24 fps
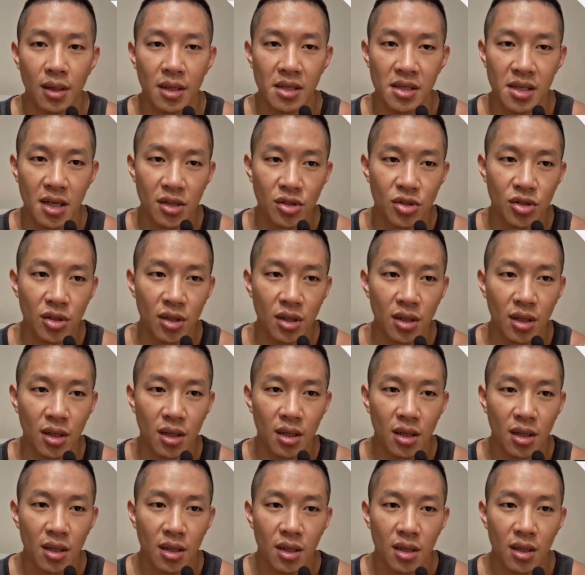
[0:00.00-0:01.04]

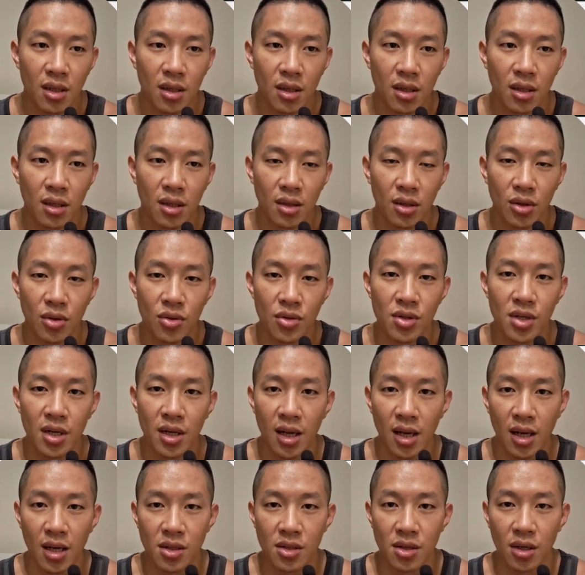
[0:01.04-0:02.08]
essentially use
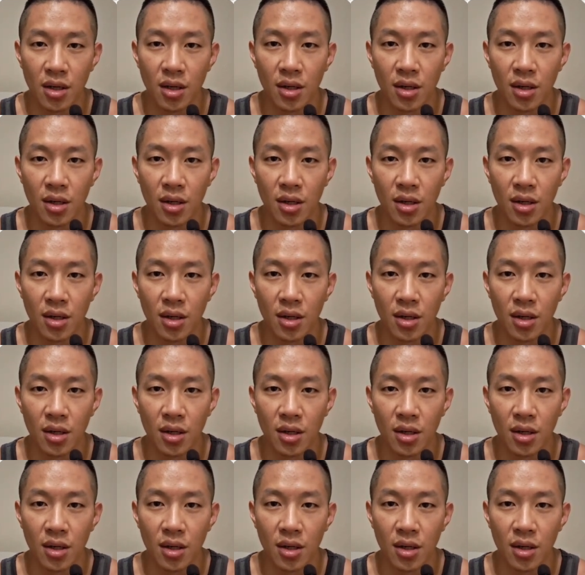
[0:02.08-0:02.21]
it as a